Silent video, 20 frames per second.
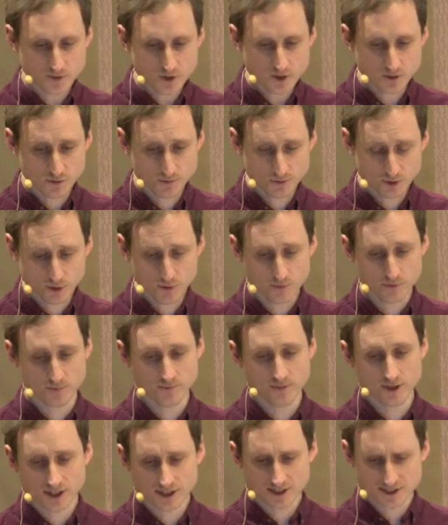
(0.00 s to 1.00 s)
report from
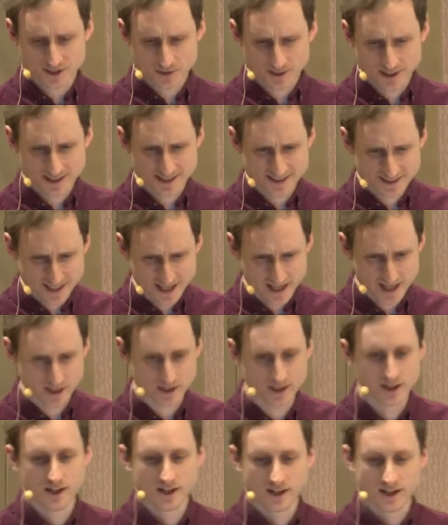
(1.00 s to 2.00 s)
March 2010,
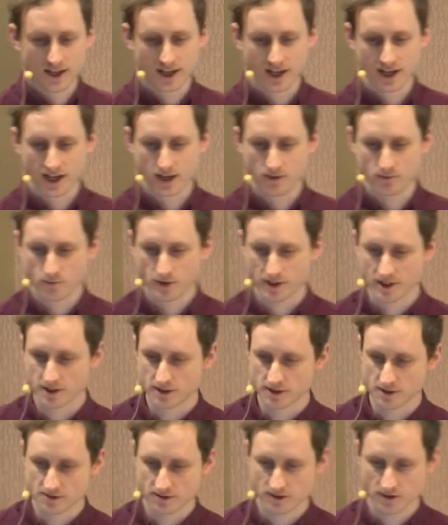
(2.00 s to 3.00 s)
where
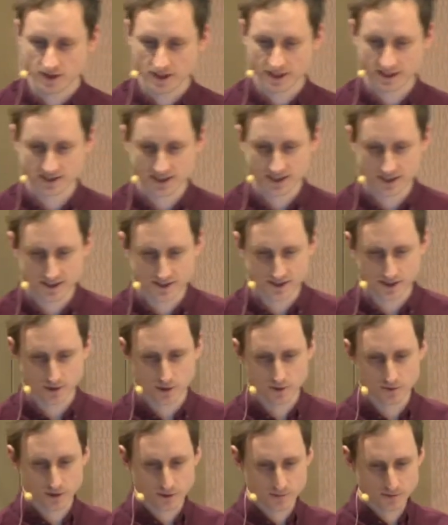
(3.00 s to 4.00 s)
cultural organizations are
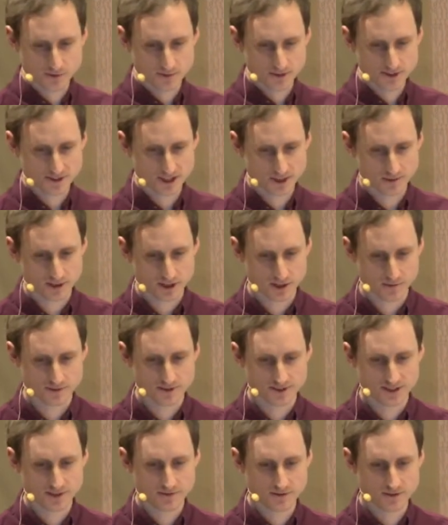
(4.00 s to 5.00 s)
over-optimistic about the
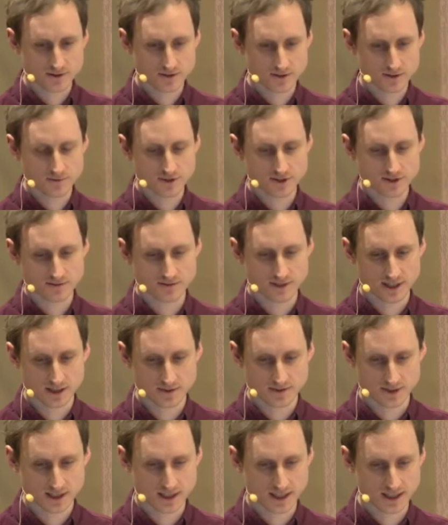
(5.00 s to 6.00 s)
perceived commercial value
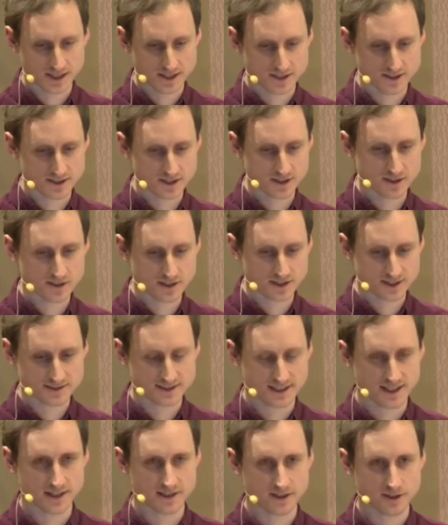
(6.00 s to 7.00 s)
of our collections and not
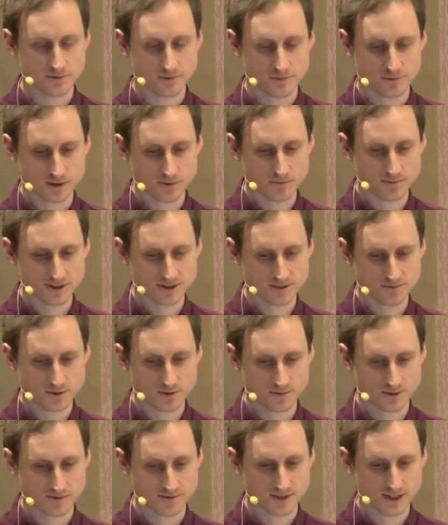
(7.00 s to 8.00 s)
excited enough about present
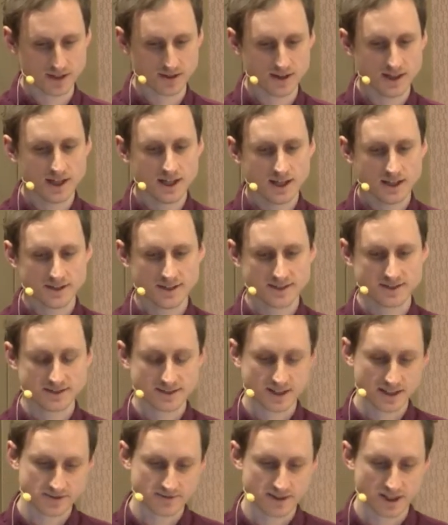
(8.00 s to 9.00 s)
public value. This is
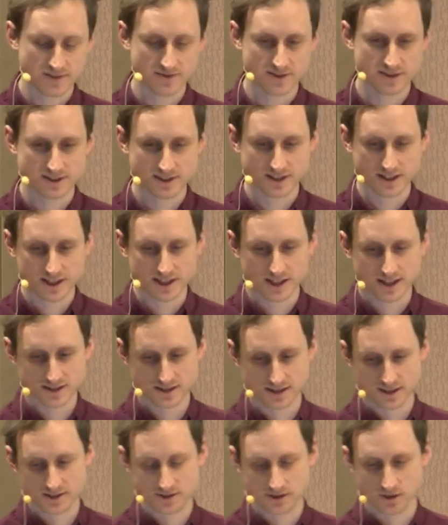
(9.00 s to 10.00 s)
as relevant today as
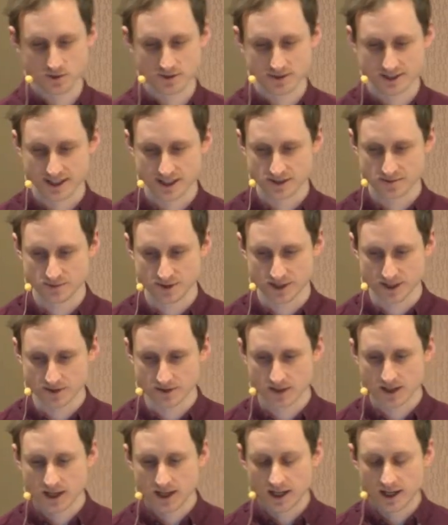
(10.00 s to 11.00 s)
it always has been,
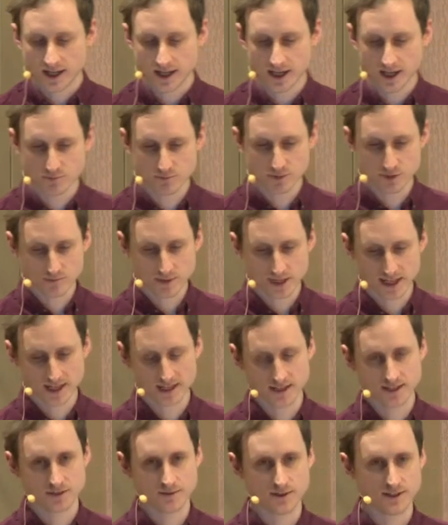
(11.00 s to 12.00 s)
but back
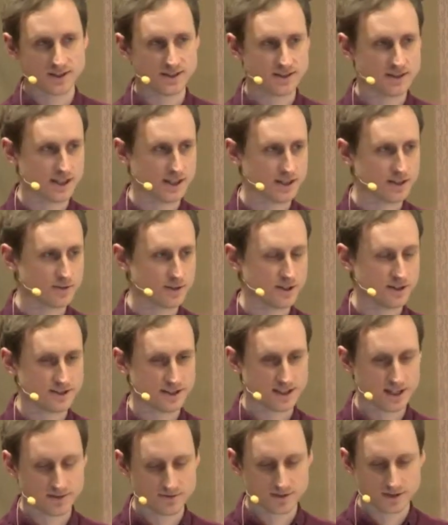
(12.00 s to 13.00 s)
in 2010,
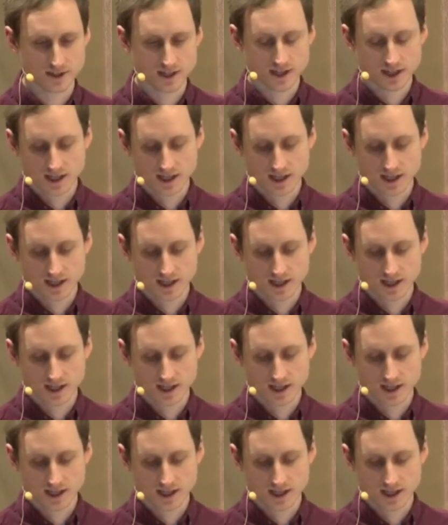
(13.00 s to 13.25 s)
2011,